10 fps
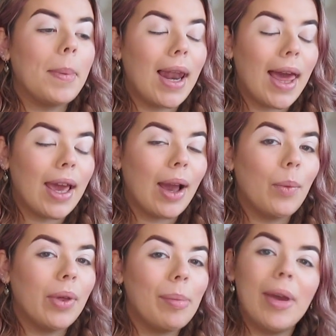
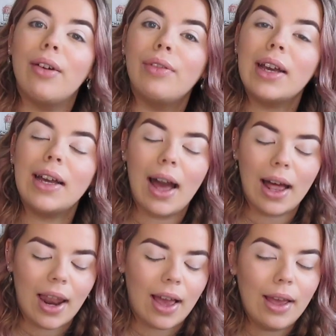playing with a bit of
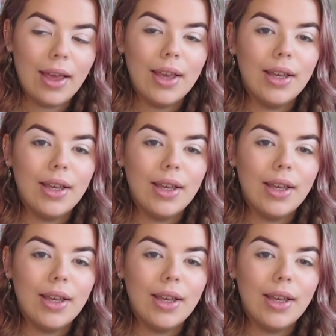colour.